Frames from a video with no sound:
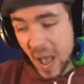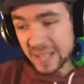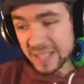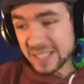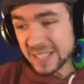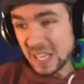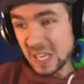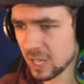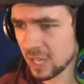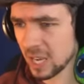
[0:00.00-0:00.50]

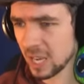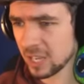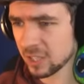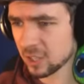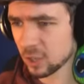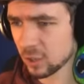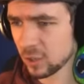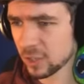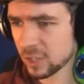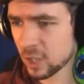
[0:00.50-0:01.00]
What? Okay,
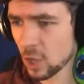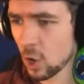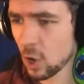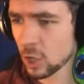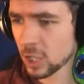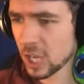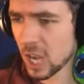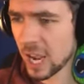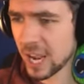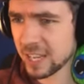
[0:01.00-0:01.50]
so the
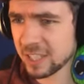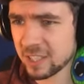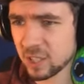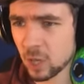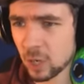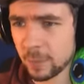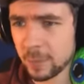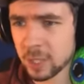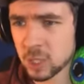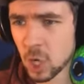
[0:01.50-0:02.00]
sword guy is
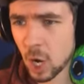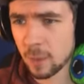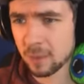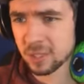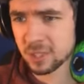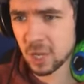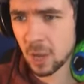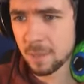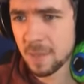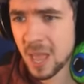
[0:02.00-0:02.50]
gonna be
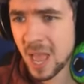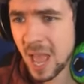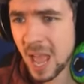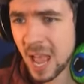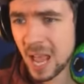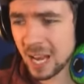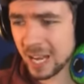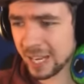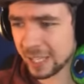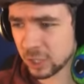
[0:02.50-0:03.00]
troublesome.
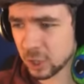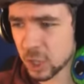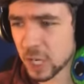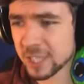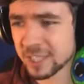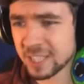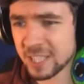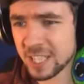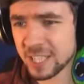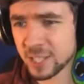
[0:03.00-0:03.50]

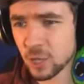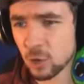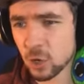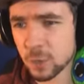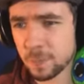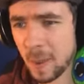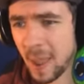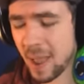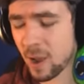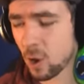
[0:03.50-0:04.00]
Electricity
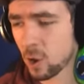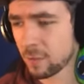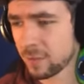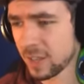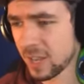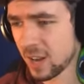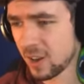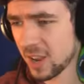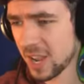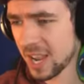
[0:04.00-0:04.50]
douchebag
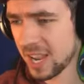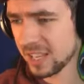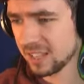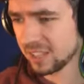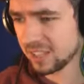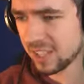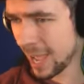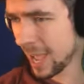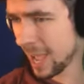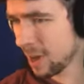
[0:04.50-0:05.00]
over there
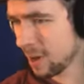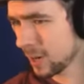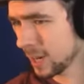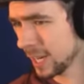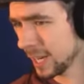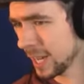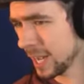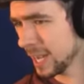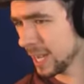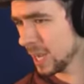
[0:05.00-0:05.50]
is. How
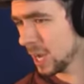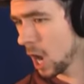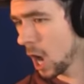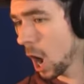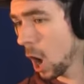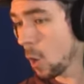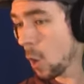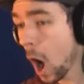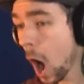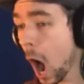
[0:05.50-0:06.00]
can I-
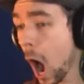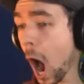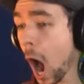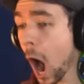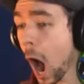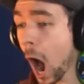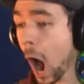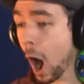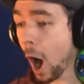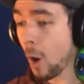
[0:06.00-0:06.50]
Oh!
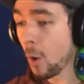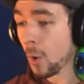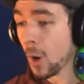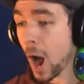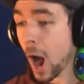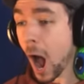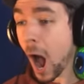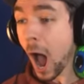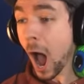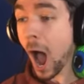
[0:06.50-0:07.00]
Oh!
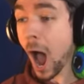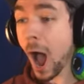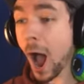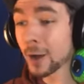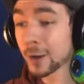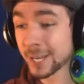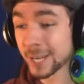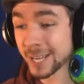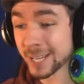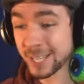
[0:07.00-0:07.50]

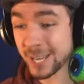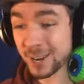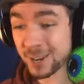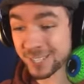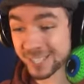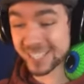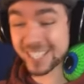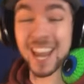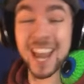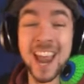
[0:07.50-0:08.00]
Oh, did
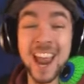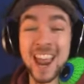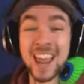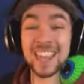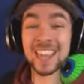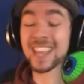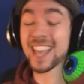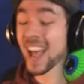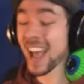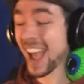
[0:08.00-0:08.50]
you see
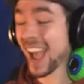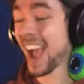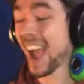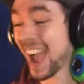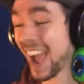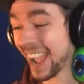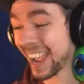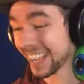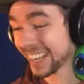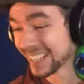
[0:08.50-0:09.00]

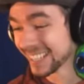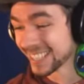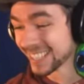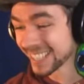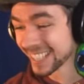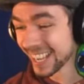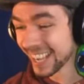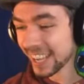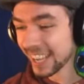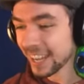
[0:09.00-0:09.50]

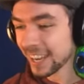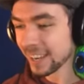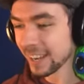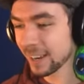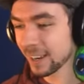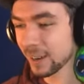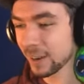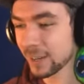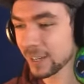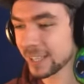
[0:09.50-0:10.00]
that?
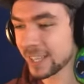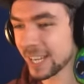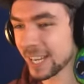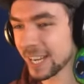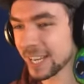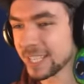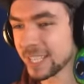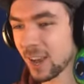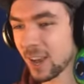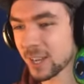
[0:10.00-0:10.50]
Not only did
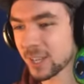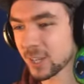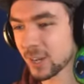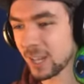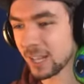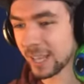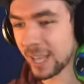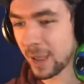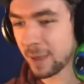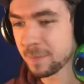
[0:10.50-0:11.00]
I dodge
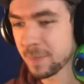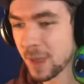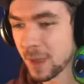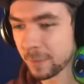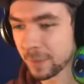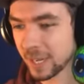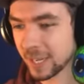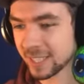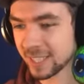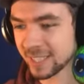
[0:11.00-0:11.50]
all them,
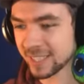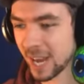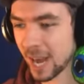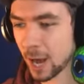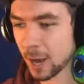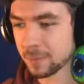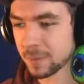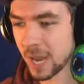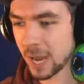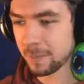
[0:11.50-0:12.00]
but I
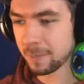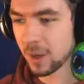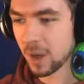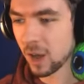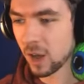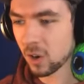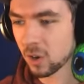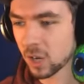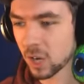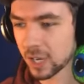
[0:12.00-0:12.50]
disarmed him.
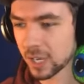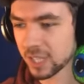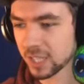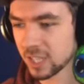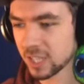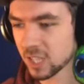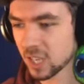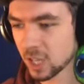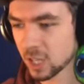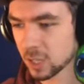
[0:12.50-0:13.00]
Oh god, I
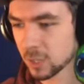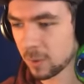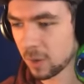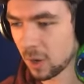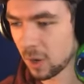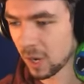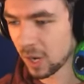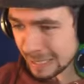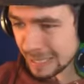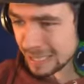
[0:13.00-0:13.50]
didn't dodge them
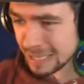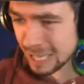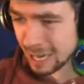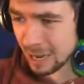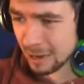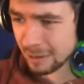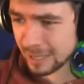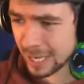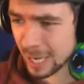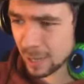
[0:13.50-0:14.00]
all.
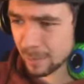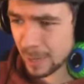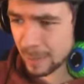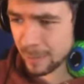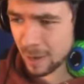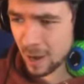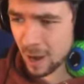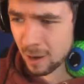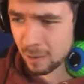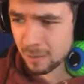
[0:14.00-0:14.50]
Don't kill me,
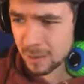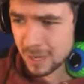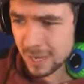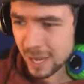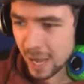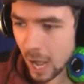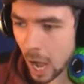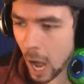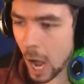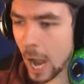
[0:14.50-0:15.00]
bro!
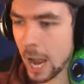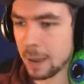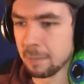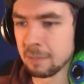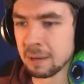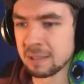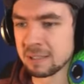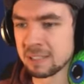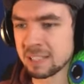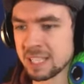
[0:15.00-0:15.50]
I
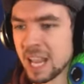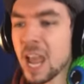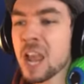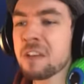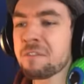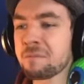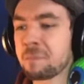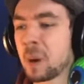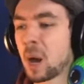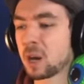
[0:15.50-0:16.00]
am a
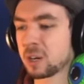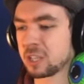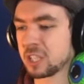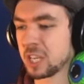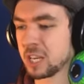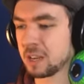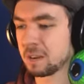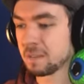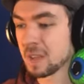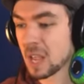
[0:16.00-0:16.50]
safe
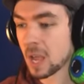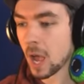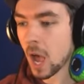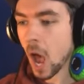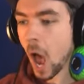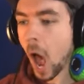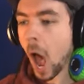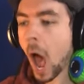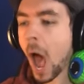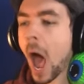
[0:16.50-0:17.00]
person.
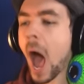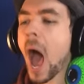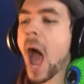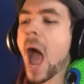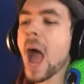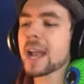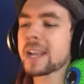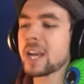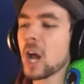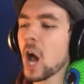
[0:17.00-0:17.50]

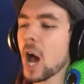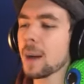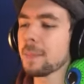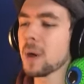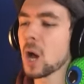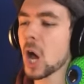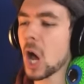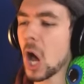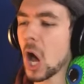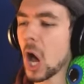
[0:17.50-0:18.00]

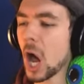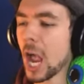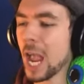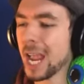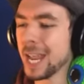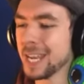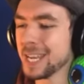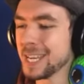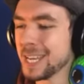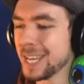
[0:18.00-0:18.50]
Ah,
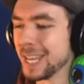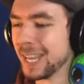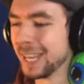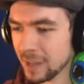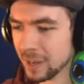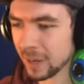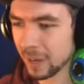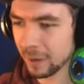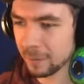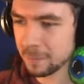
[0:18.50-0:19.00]

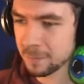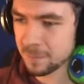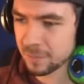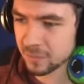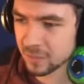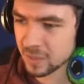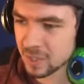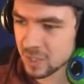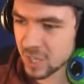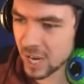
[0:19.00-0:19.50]
come on!
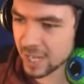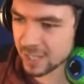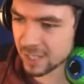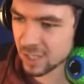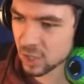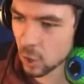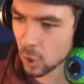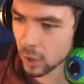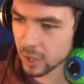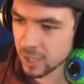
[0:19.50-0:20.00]
Take the
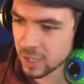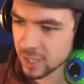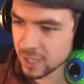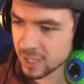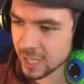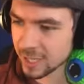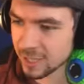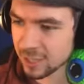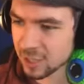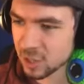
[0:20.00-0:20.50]
sword!
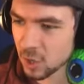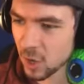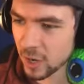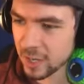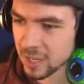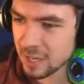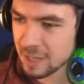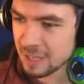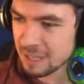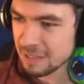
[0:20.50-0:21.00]
Take the
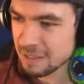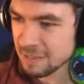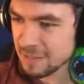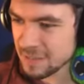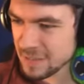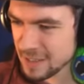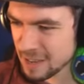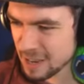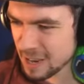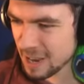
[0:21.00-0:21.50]
sword!
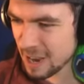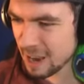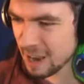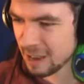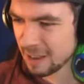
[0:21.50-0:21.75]
Oh,